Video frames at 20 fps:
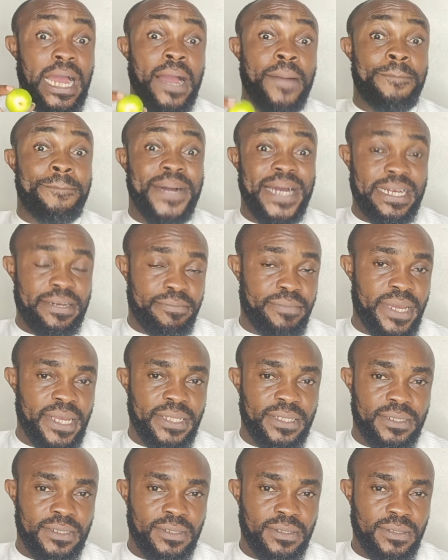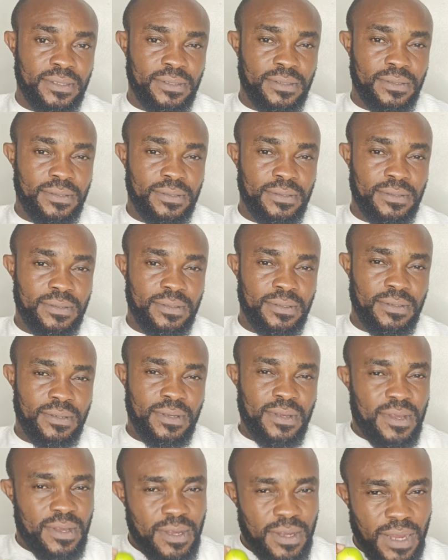apartment
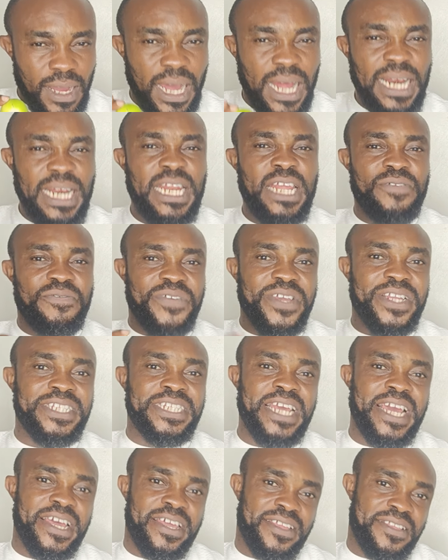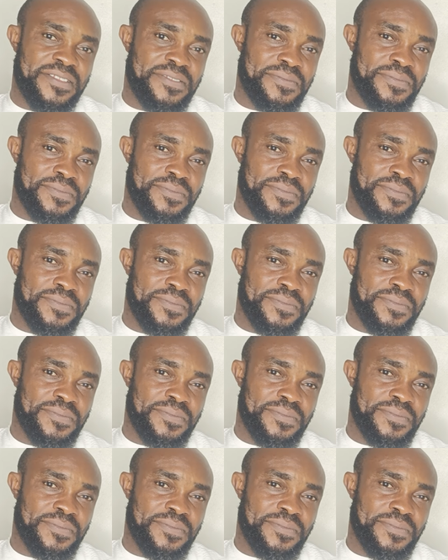and leave it there.